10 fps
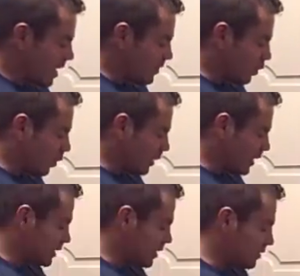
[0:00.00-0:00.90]
And the whole
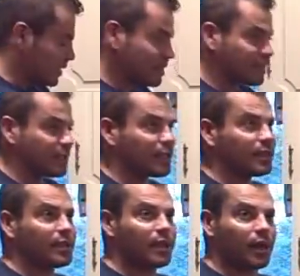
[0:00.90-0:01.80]
idea of this,
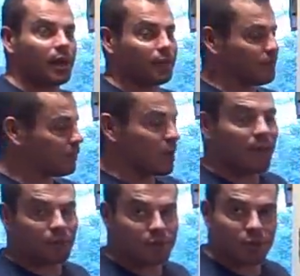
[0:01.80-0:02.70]
if you
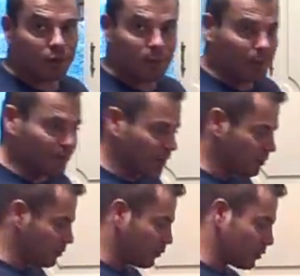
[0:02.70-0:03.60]
haven't heard about
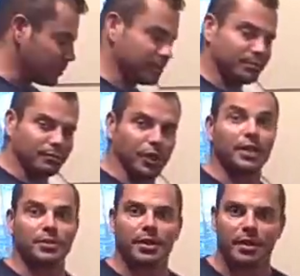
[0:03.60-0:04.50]
ephedrine before, I mean,
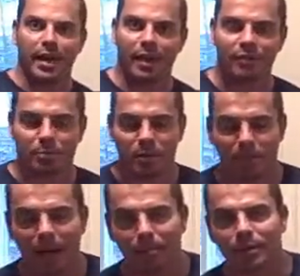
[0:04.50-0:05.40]
chances are you have, it's
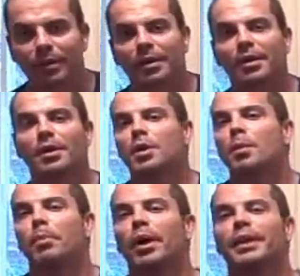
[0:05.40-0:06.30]
pretty popular.
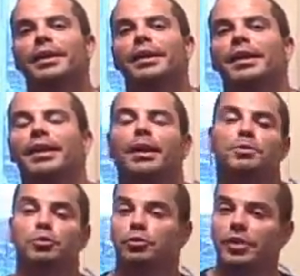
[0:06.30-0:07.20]
But it
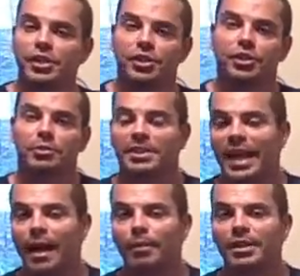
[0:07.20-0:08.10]
helps to increase your
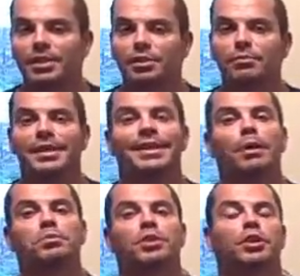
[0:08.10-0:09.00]
metabolism, it
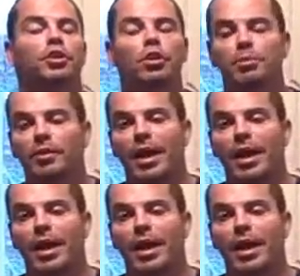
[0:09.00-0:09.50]
helps to curb